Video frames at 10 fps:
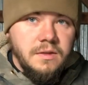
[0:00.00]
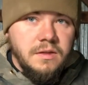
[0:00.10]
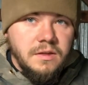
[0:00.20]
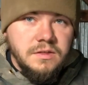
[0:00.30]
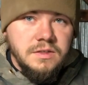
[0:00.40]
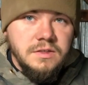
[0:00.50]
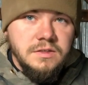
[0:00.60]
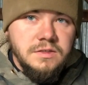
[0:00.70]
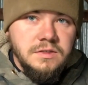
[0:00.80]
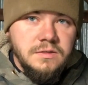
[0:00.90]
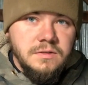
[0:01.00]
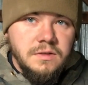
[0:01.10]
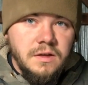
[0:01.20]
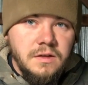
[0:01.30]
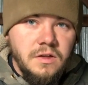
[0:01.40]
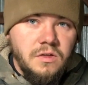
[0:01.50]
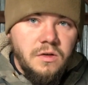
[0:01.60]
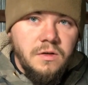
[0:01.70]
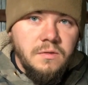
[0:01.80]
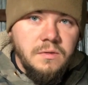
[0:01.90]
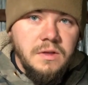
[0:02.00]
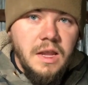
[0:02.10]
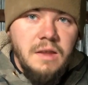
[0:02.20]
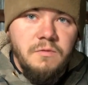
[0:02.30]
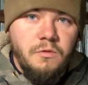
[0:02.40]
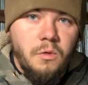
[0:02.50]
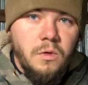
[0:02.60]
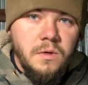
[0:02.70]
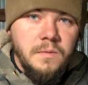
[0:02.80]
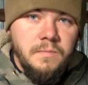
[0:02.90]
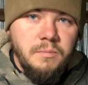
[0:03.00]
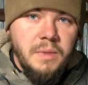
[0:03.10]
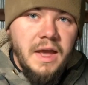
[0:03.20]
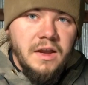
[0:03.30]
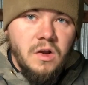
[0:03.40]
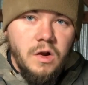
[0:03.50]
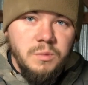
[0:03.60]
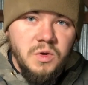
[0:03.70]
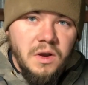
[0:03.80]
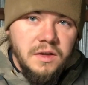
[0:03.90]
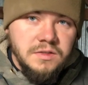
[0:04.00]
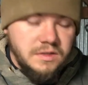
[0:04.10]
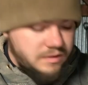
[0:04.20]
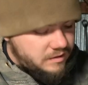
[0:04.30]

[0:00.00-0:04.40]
This is another name for pack carburizing.